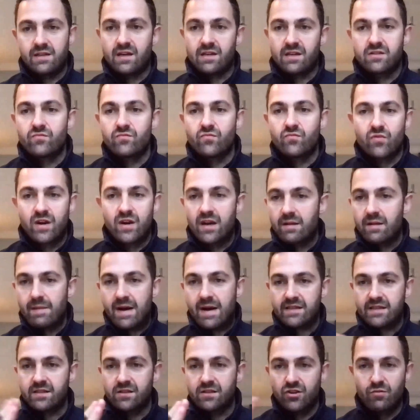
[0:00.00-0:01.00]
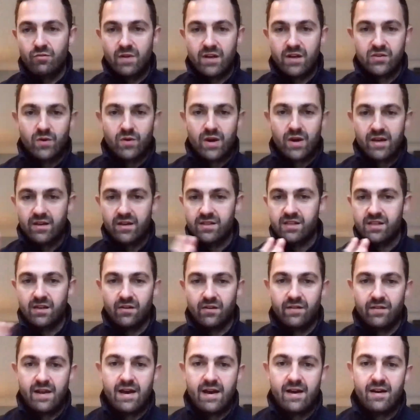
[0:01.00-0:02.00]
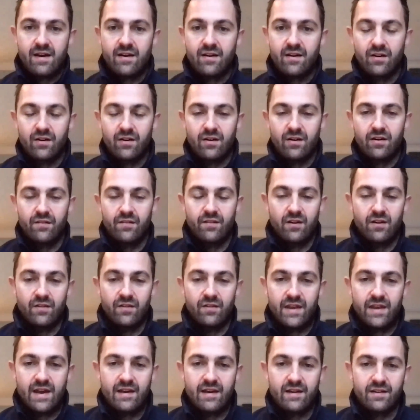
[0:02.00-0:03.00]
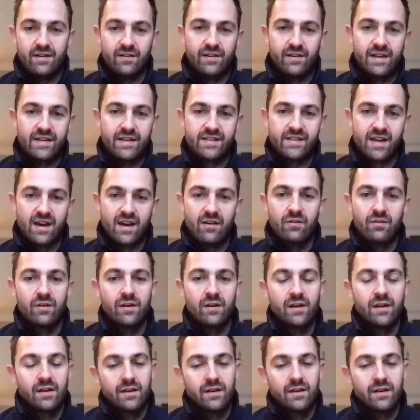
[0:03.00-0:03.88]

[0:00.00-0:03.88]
doesn't really matter too much where you sit on that scale.